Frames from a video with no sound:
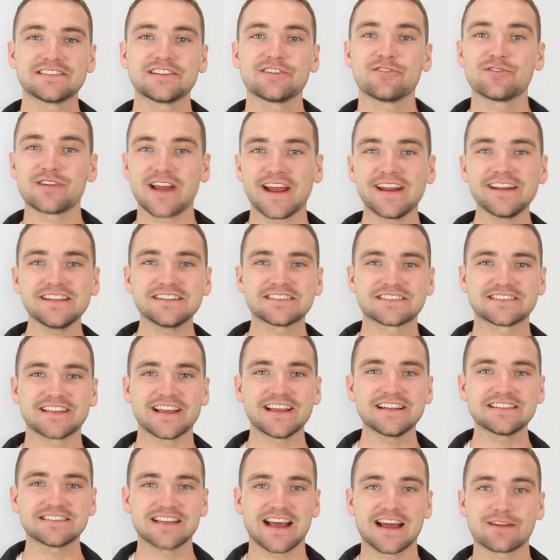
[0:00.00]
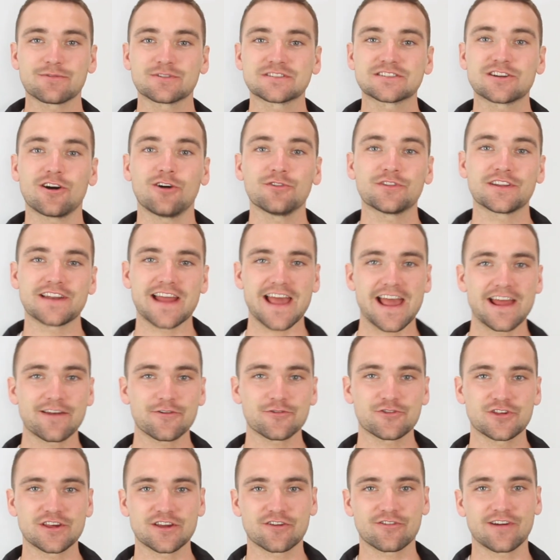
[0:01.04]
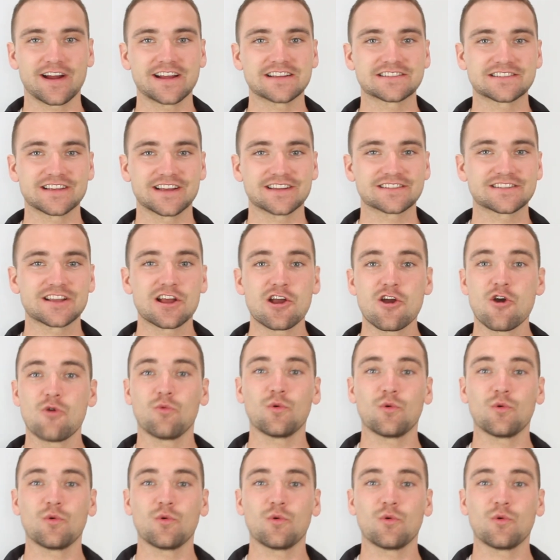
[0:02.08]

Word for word: the United States had what's called an energy crisis,